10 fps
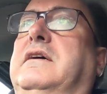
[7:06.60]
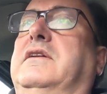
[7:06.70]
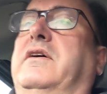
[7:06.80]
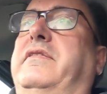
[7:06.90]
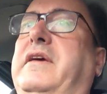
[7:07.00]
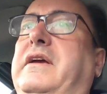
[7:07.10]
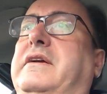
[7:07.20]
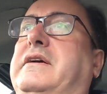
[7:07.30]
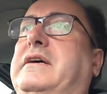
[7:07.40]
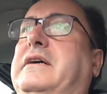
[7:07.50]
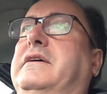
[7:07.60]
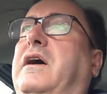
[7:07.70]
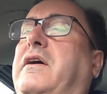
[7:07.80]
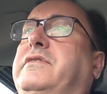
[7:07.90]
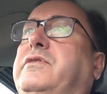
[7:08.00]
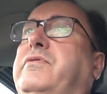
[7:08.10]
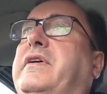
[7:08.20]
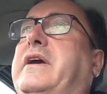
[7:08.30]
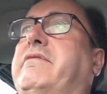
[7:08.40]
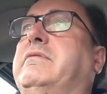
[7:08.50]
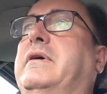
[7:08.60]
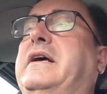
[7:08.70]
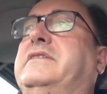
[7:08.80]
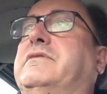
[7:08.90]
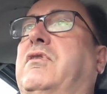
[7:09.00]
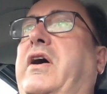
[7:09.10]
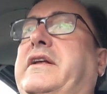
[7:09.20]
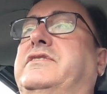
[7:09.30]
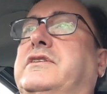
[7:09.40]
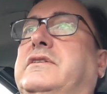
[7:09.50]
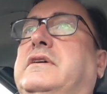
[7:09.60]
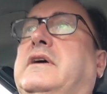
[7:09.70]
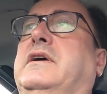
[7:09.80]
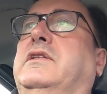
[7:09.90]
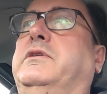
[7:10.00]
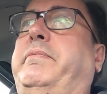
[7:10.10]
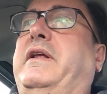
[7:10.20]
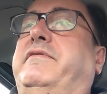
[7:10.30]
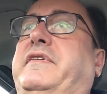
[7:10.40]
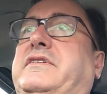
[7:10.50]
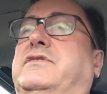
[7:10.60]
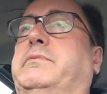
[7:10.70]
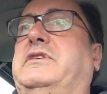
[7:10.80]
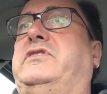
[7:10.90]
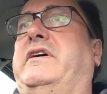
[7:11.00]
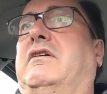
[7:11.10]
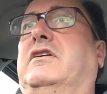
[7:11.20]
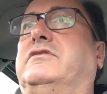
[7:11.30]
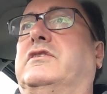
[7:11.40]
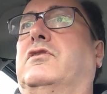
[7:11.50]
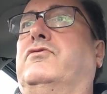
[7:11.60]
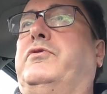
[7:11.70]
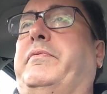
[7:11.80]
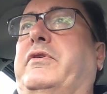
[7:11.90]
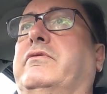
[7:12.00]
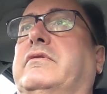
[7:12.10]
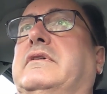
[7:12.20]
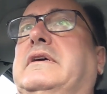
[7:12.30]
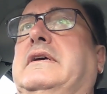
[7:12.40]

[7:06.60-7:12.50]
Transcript: And I think, uh, I do think everyone has a right to the benefits to which they're asked to contribute.